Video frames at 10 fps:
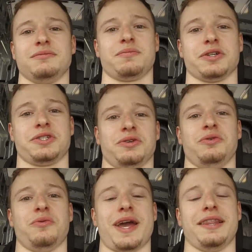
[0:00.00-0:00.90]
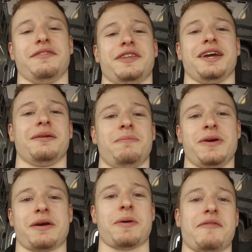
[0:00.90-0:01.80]
pursue weightlifting and
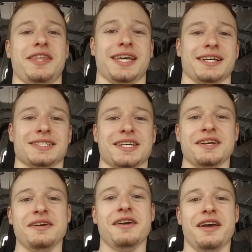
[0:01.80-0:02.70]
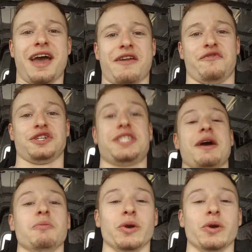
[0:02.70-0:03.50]
pick up heavy things. And for some